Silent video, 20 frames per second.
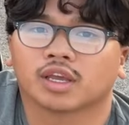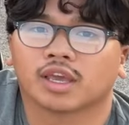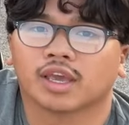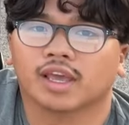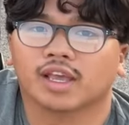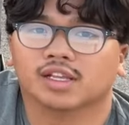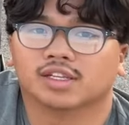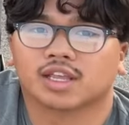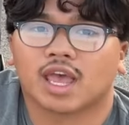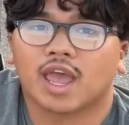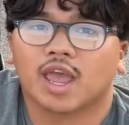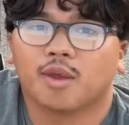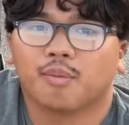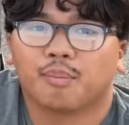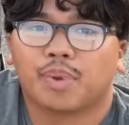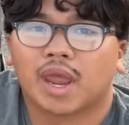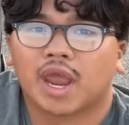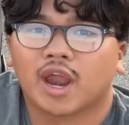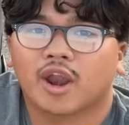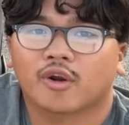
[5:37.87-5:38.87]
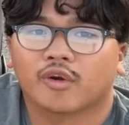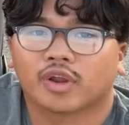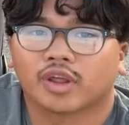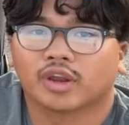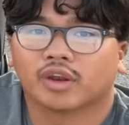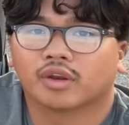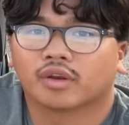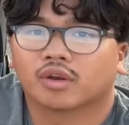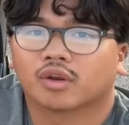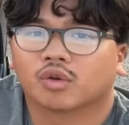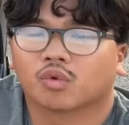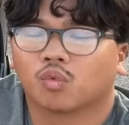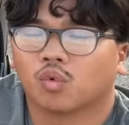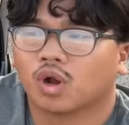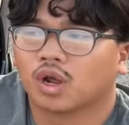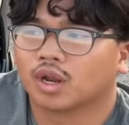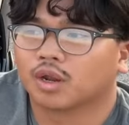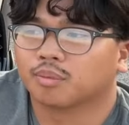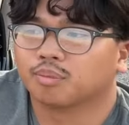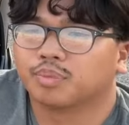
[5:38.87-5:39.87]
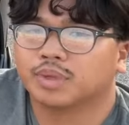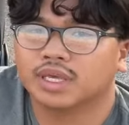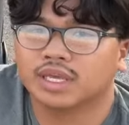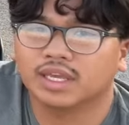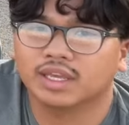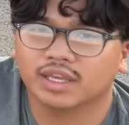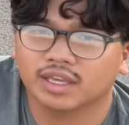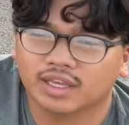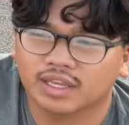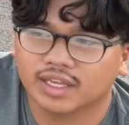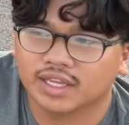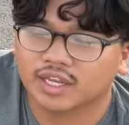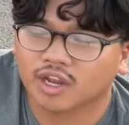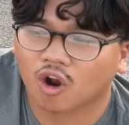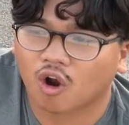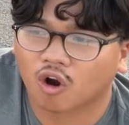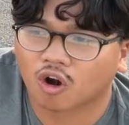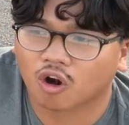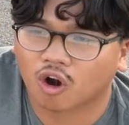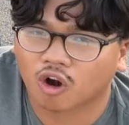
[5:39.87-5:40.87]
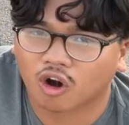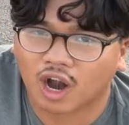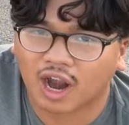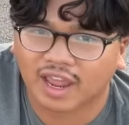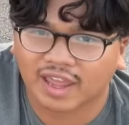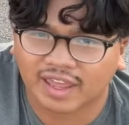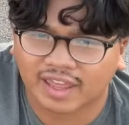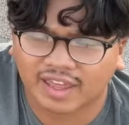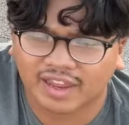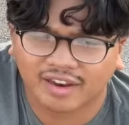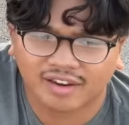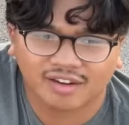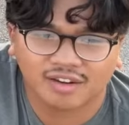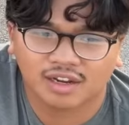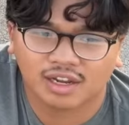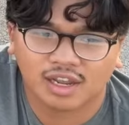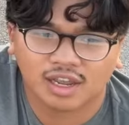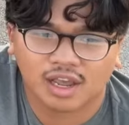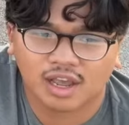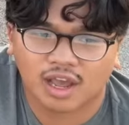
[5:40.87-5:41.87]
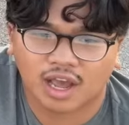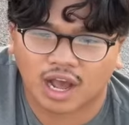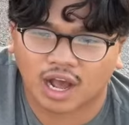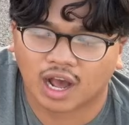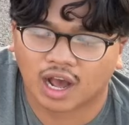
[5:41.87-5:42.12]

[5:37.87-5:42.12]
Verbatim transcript: is a Perrin one, P-E-R-R-I-N. Uh,